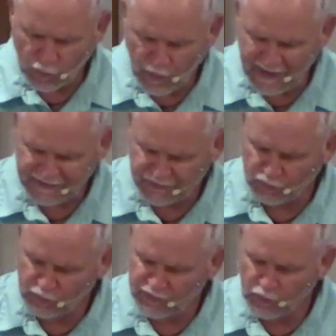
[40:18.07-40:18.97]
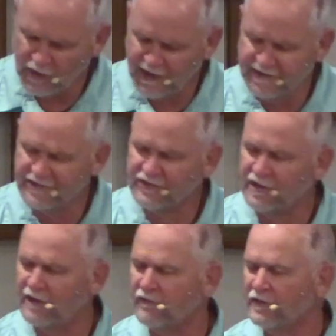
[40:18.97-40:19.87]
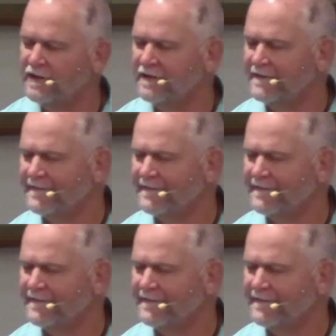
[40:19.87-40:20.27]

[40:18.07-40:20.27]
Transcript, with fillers: wrestle with what I discovered.